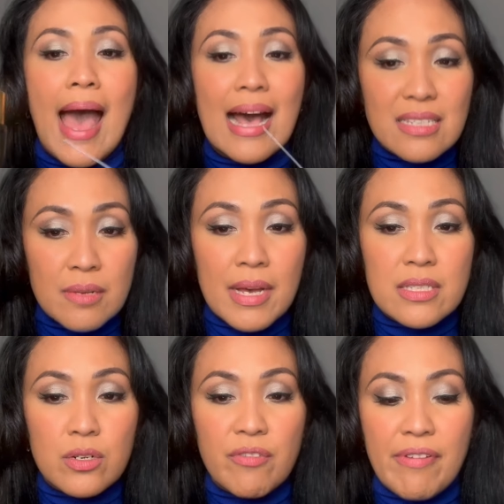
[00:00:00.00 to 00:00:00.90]
As a
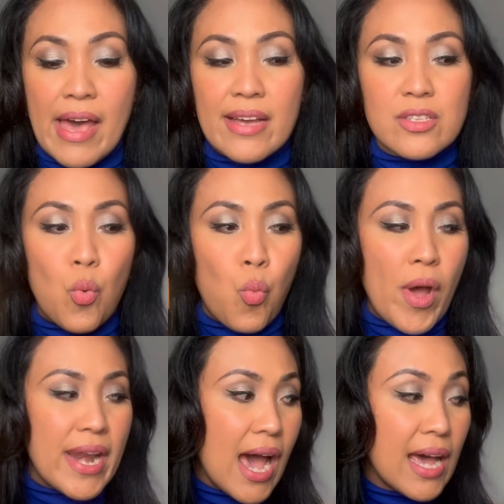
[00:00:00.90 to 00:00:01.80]
matter of fact,
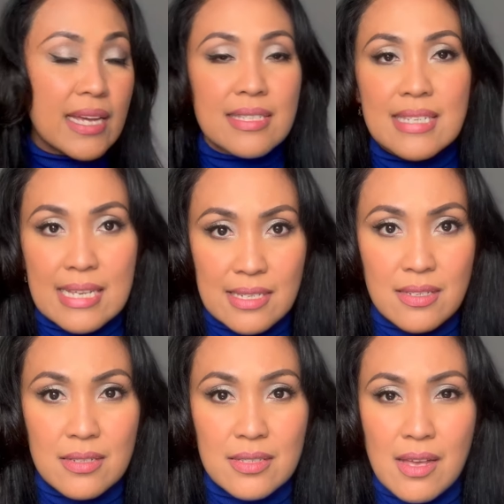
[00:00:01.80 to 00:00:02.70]
when I
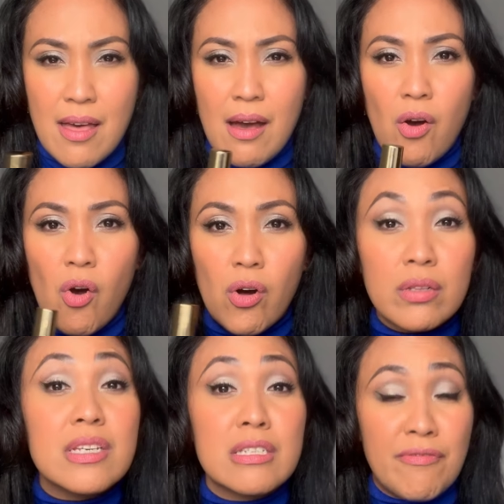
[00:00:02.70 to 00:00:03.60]
tested
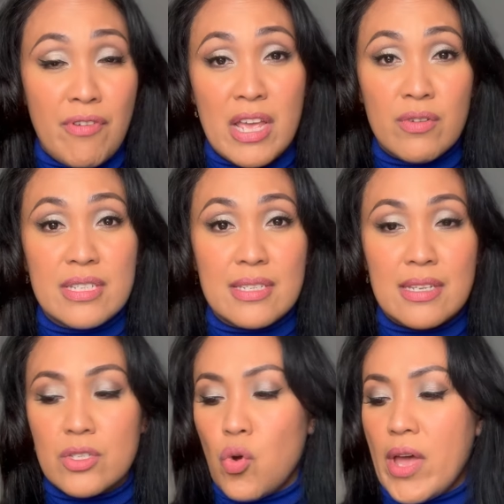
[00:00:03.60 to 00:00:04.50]
all these
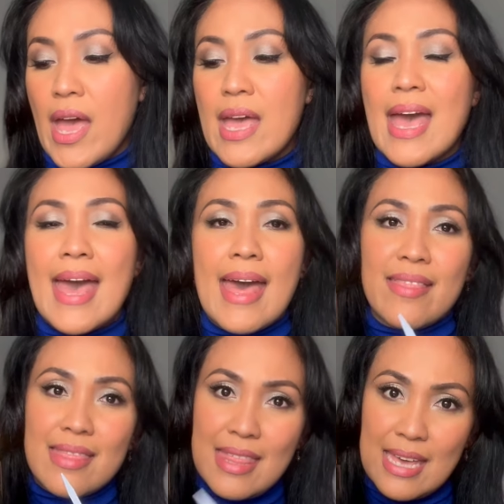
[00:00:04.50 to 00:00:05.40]
fragrances, okay,
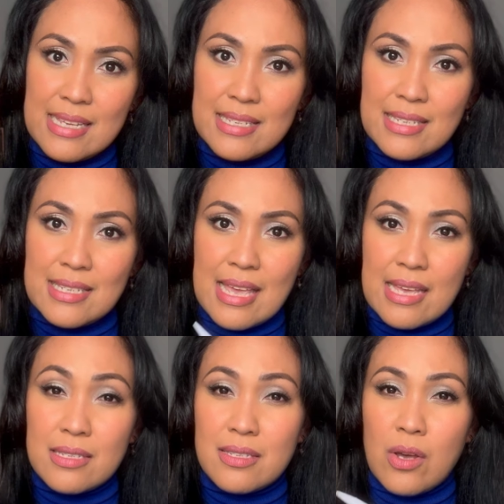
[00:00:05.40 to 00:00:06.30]
this
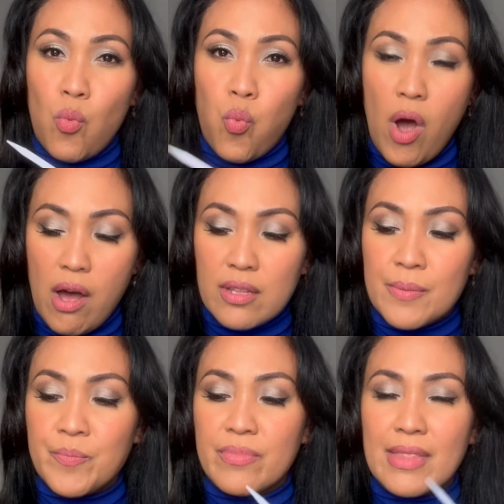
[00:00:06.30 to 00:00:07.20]
is the
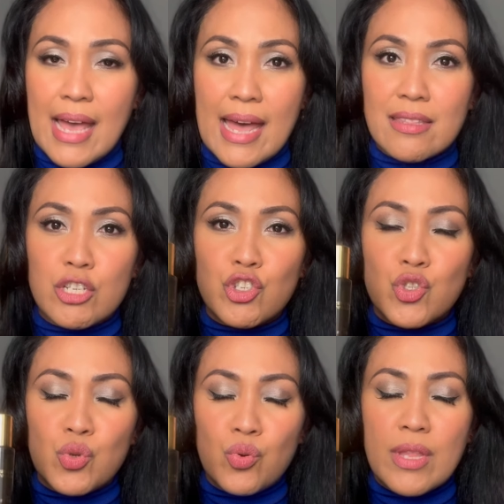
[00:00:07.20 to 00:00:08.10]
one that
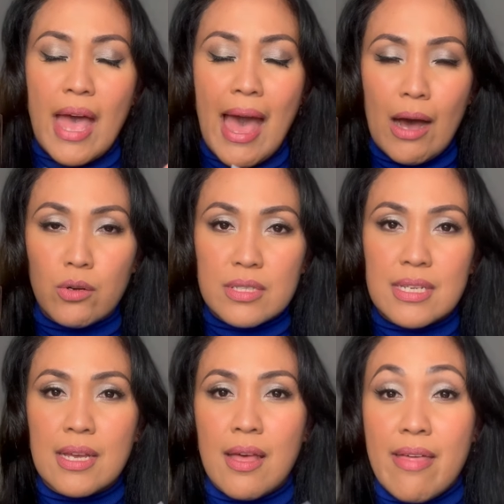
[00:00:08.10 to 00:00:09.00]
stood
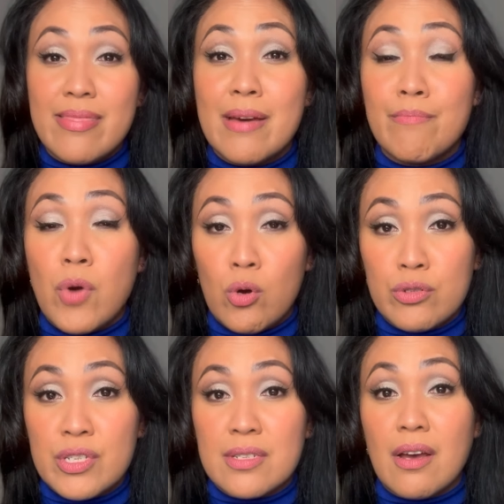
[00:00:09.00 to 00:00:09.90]
out the
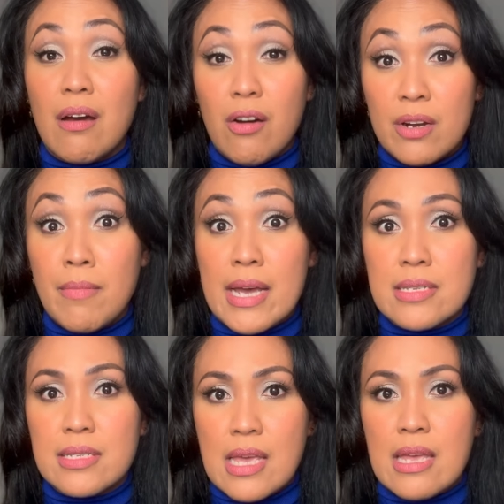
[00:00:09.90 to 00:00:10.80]
most on my
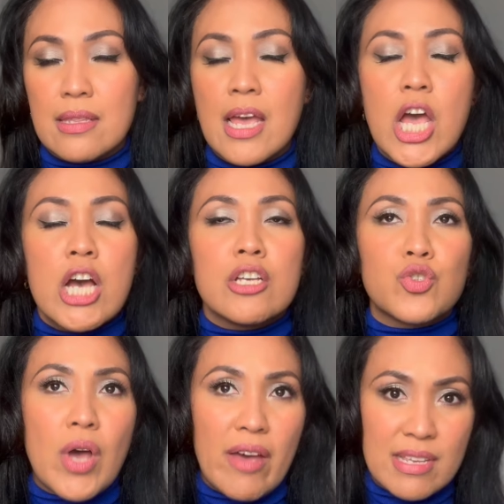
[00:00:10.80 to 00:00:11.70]
skin.
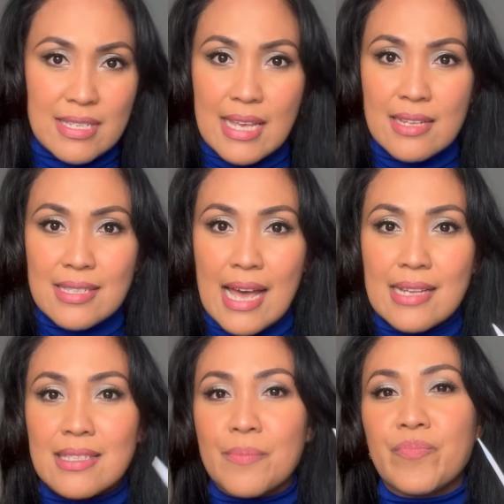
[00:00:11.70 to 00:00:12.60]
So having said
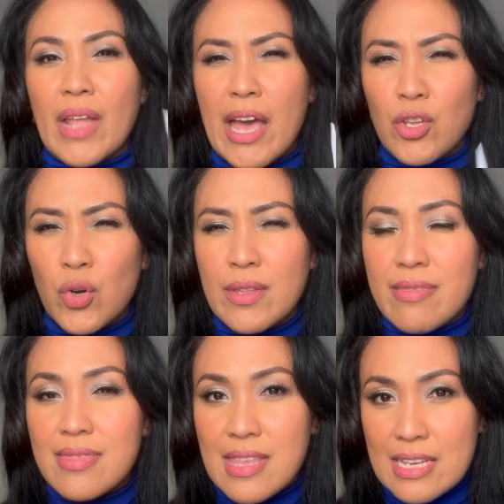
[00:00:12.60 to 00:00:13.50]
that, I know
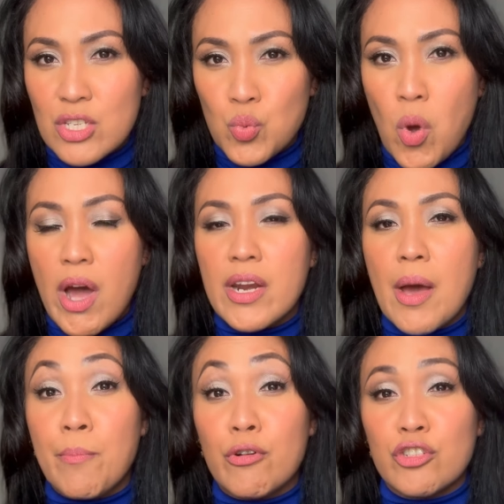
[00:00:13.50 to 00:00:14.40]
that this
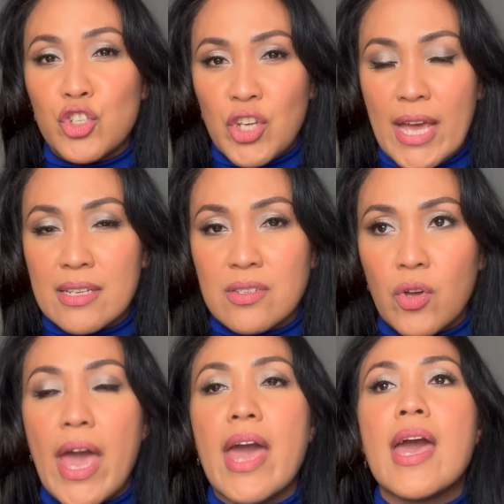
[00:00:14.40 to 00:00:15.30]
one projects,
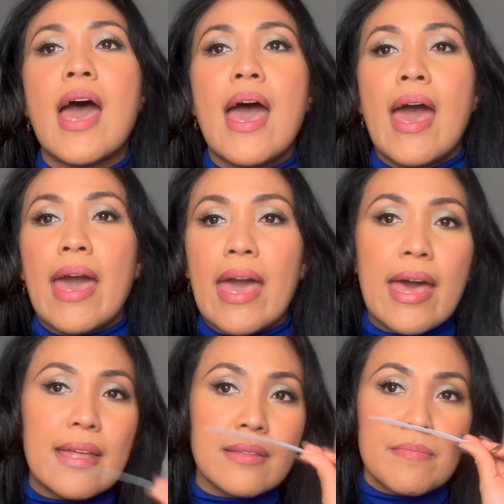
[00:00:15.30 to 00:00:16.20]
okay?
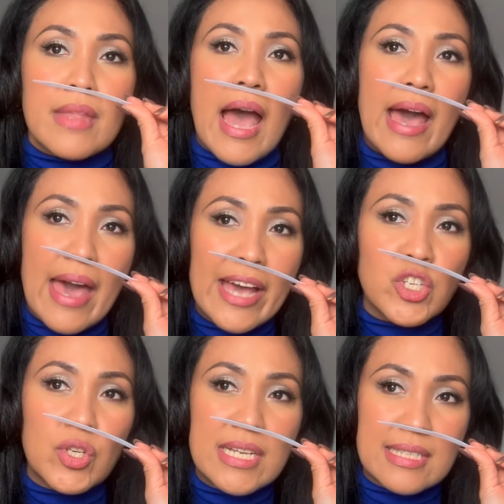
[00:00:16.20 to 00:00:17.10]
And I
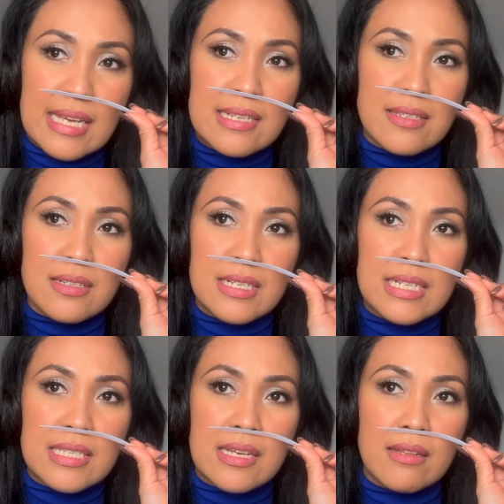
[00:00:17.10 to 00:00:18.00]
actually tested
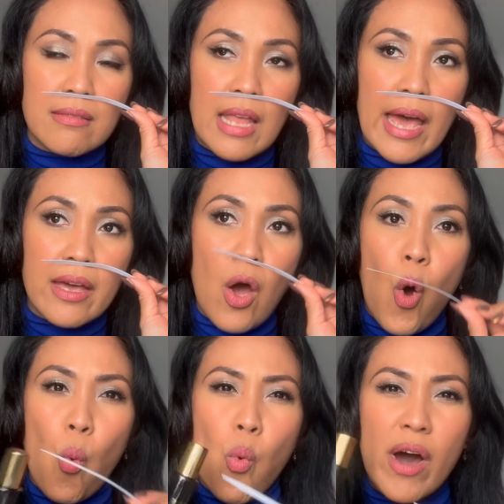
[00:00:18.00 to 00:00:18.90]
it like
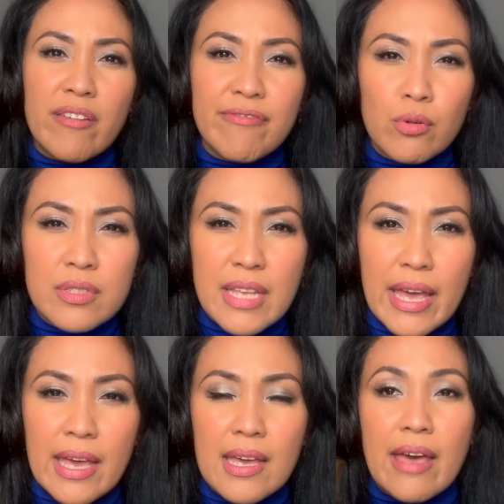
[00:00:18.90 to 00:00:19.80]
one full
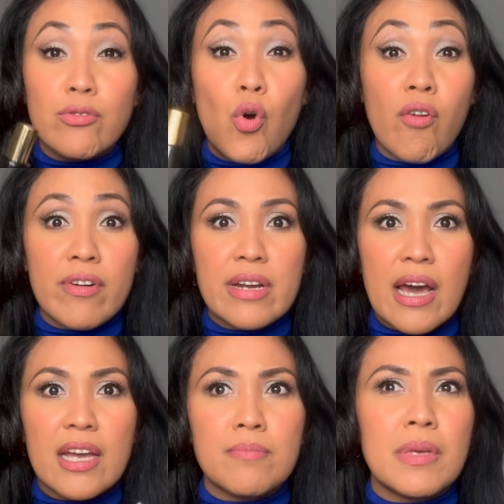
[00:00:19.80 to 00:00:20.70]
day and
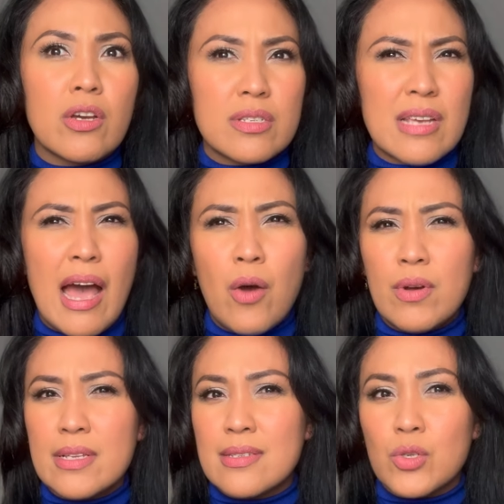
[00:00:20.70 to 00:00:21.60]
overnight because I
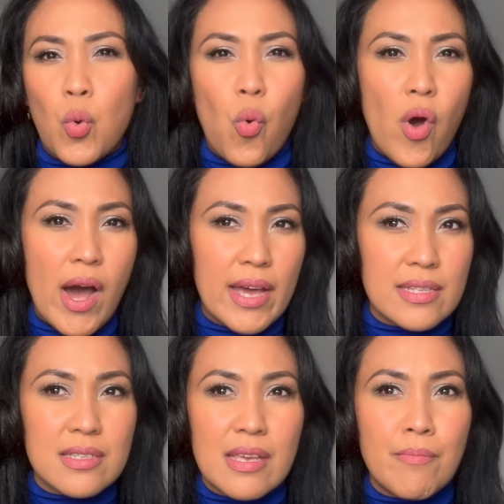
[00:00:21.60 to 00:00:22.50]
was
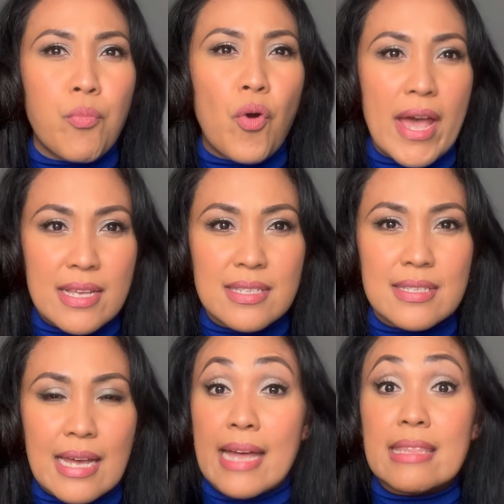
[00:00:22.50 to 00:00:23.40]
quite
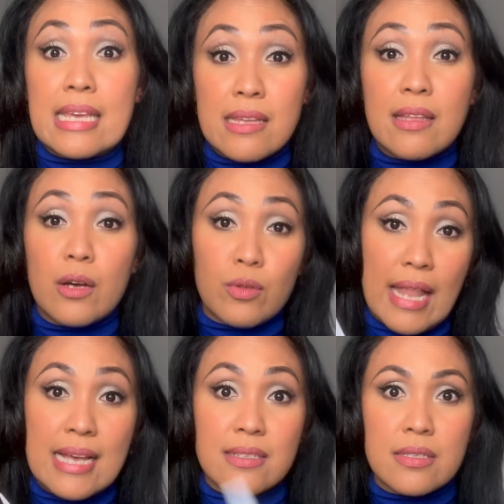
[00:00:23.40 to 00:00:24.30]
impressed that it
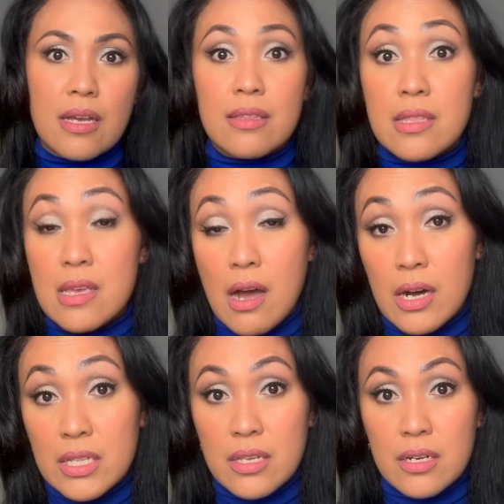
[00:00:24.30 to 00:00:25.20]
outlasted the
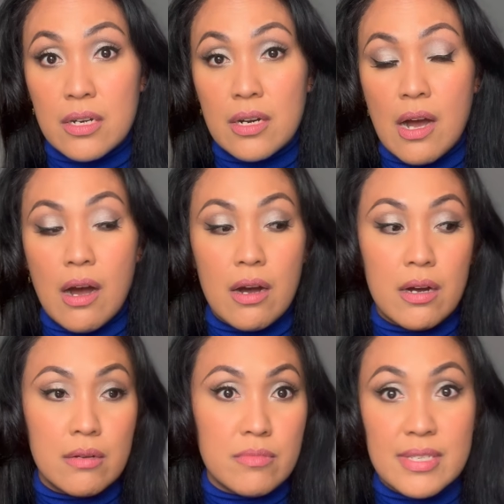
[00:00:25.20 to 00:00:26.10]
other
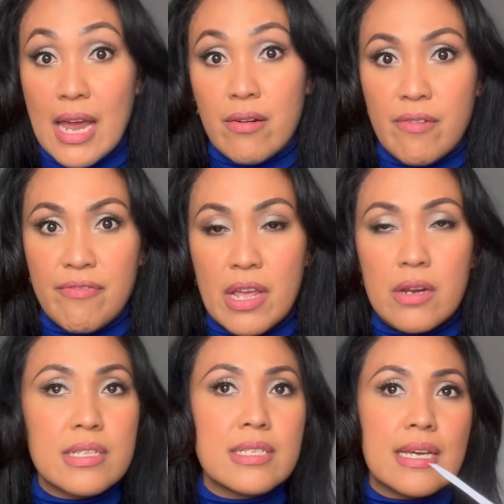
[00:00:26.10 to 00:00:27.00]
um, Zara
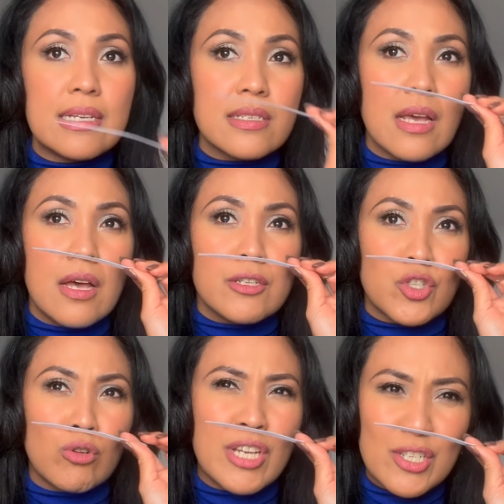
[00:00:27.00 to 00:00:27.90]
fragrances.
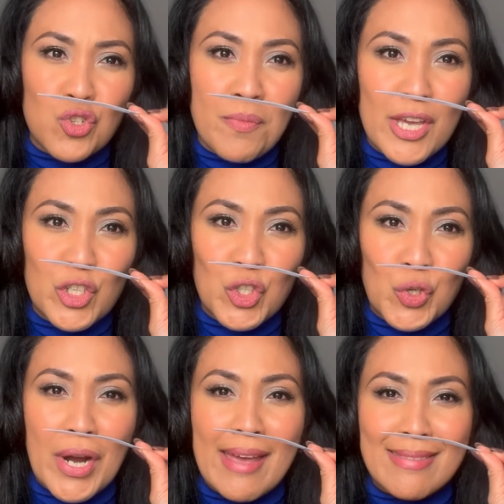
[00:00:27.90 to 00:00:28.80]
So just to make
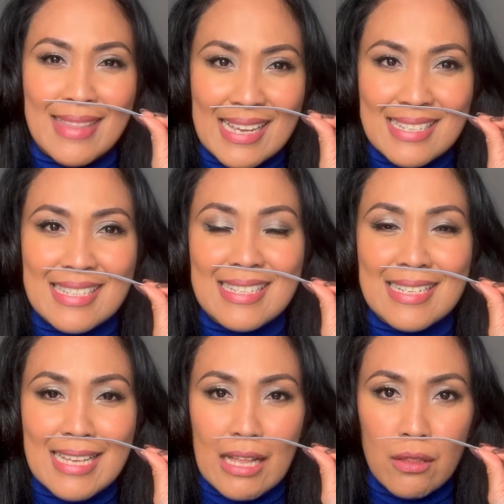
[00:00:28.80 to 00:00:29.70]
sure, I tested
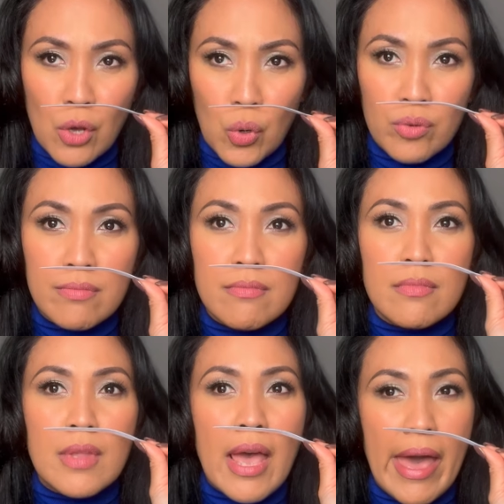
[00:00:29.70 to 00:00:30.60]
it alone.
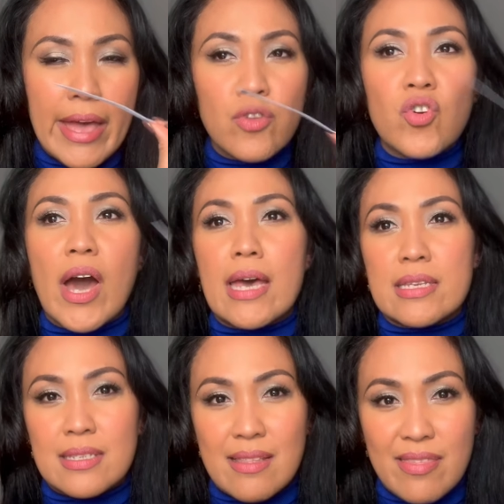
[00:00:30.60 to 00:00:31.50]
And you
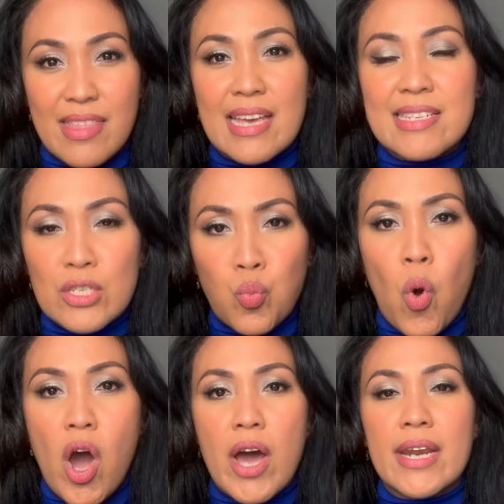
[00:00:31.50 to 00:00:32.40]
guys, this
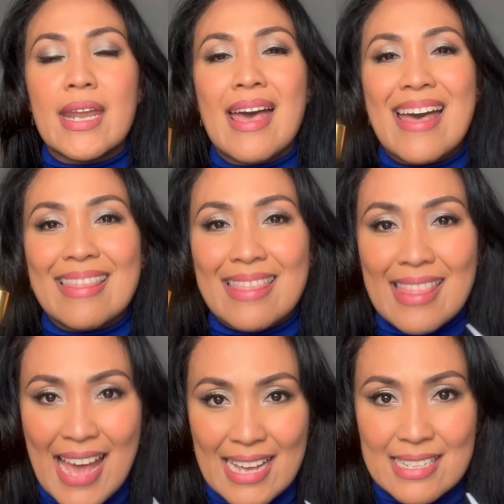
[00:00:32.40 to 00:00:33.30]
one
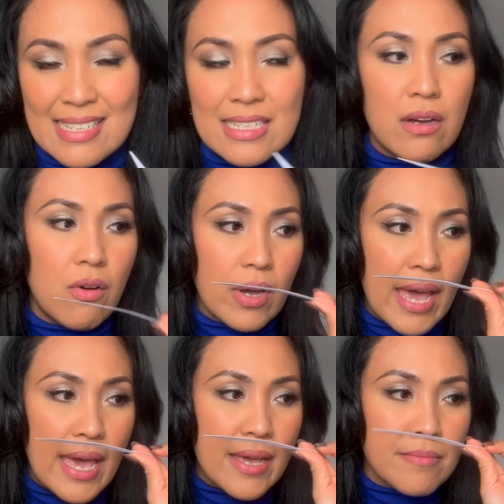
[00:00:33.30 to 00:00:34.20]
lasts,
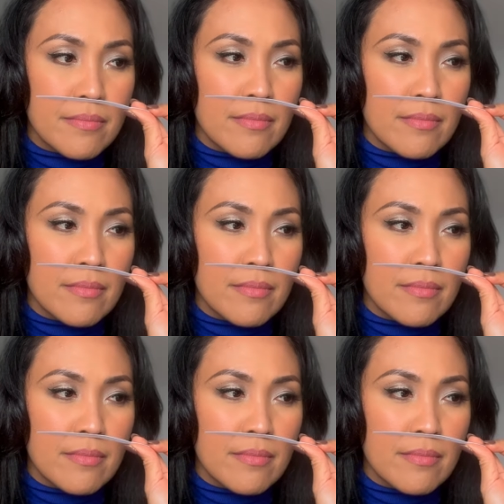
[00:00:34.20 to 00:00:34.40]
okay?